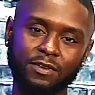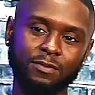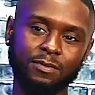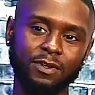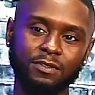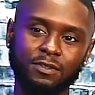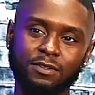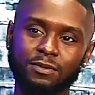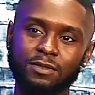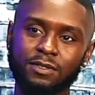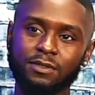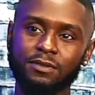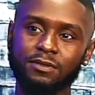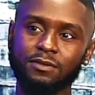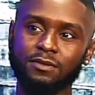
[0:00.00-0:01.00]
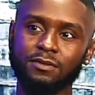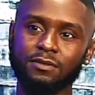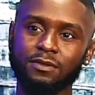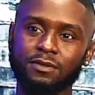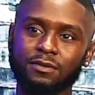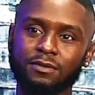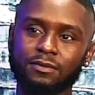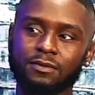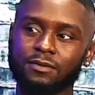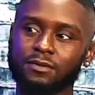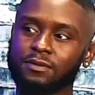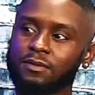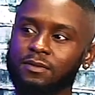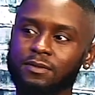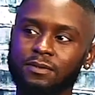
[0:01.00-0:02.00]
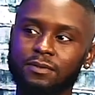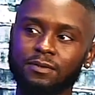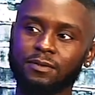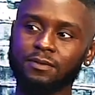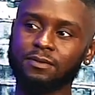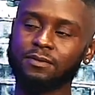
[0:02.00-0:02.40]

don't work, you don't eat. If you don't work, you